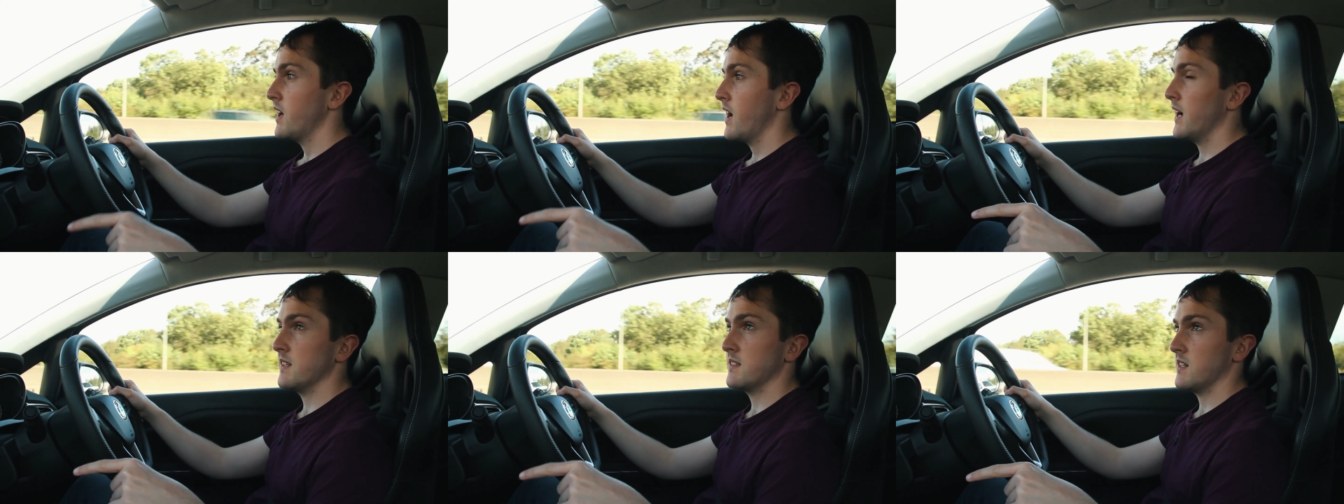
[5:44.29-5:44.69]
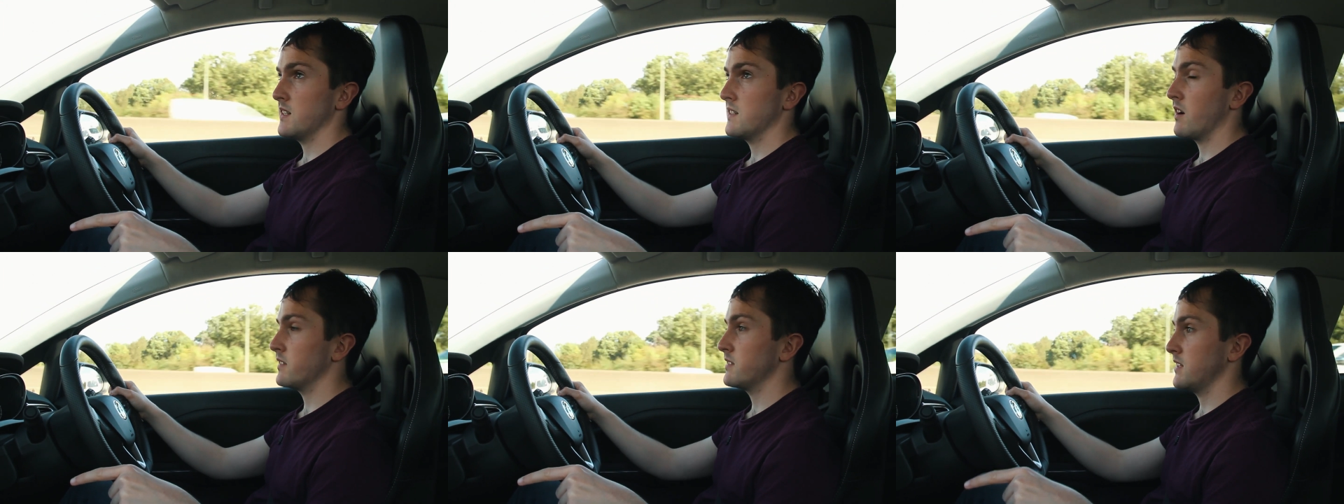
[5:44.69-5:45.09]
18,
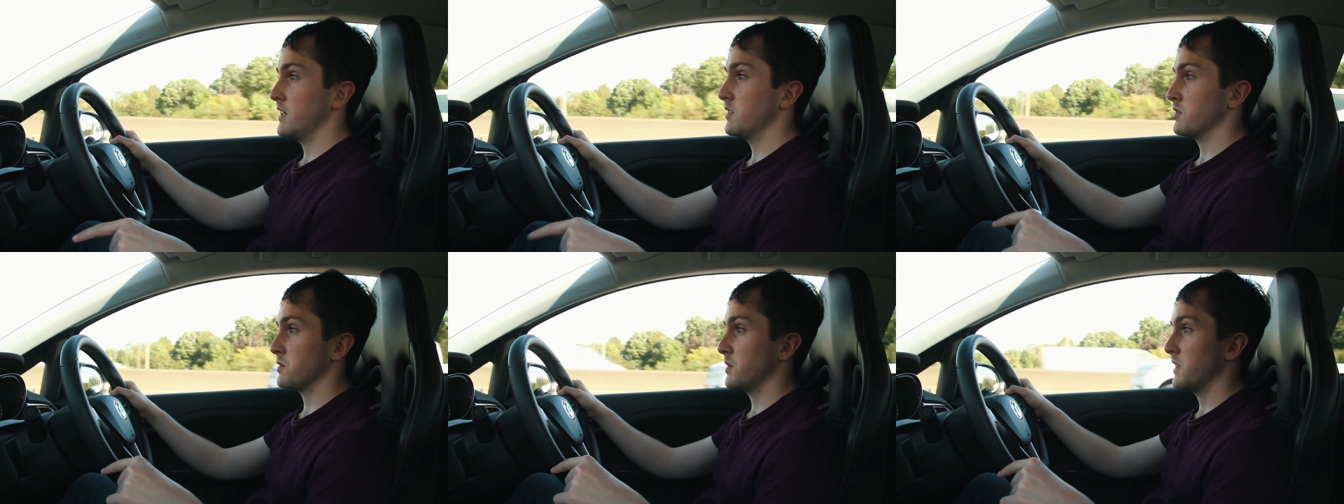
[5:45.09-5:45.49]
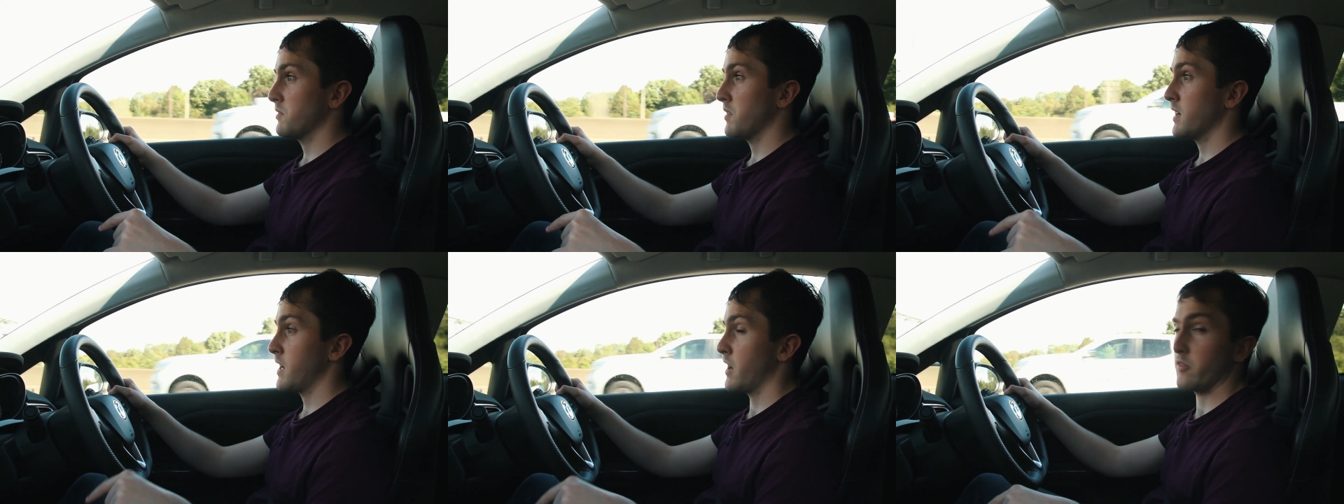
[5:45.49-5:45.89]
19 or 20
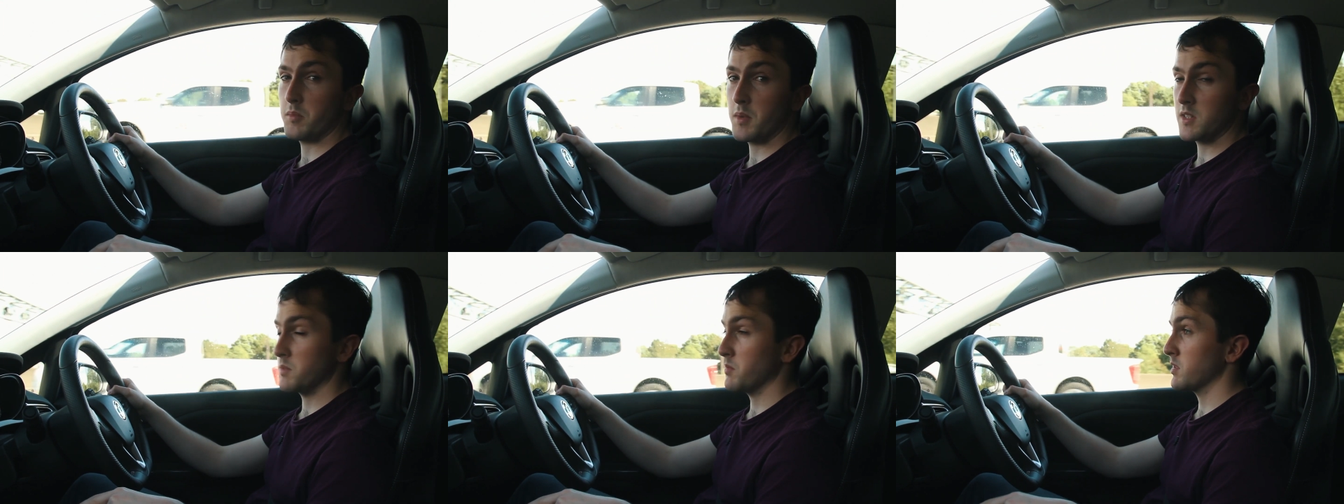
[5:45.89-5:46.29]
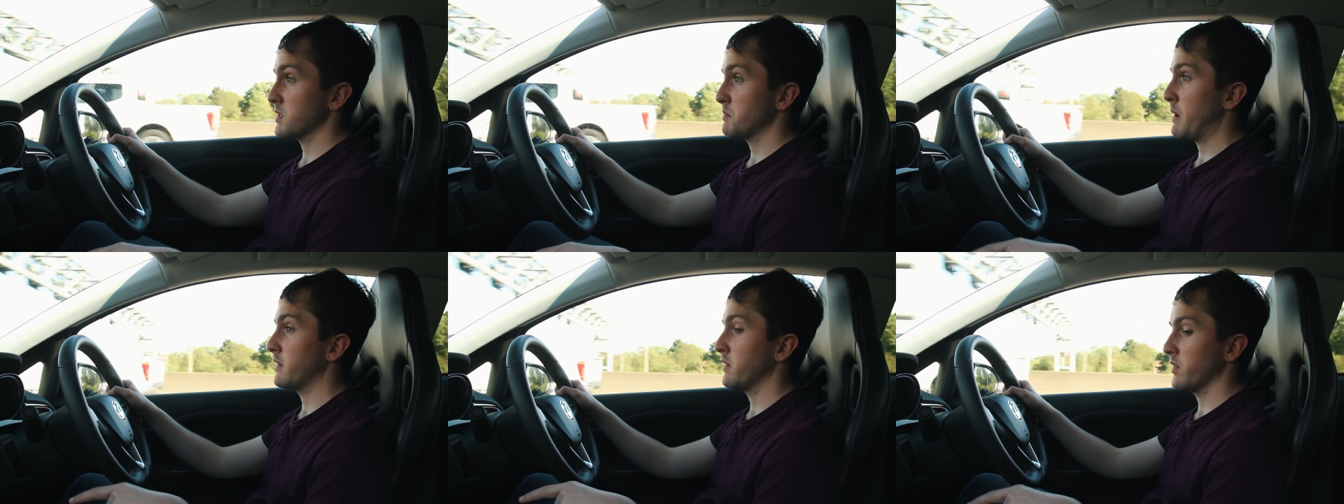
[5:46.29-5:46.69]
grand, however much you want to
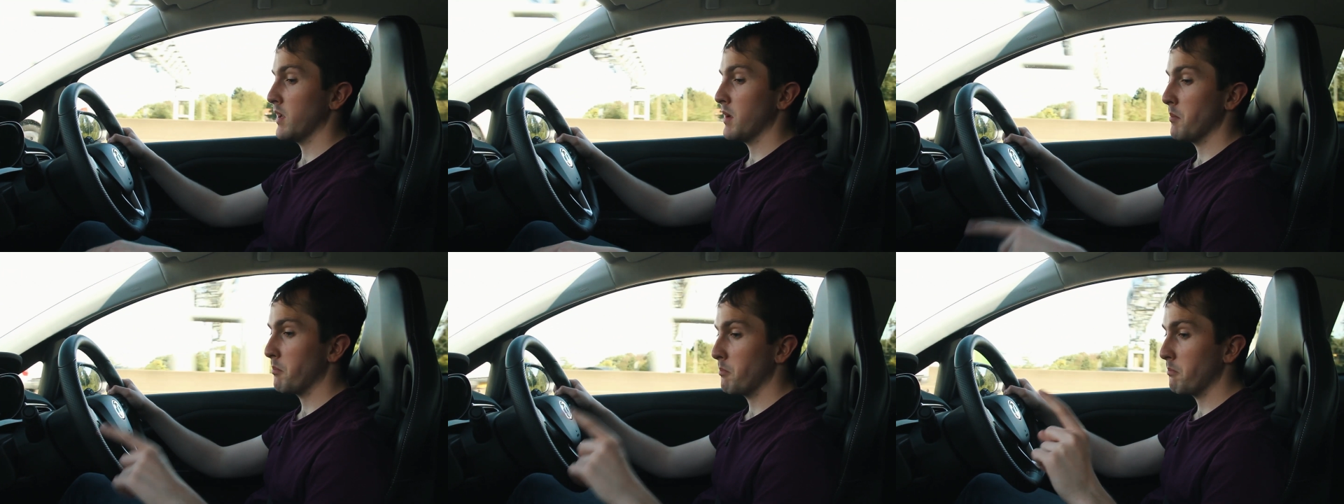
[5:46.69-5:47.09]
spend on it,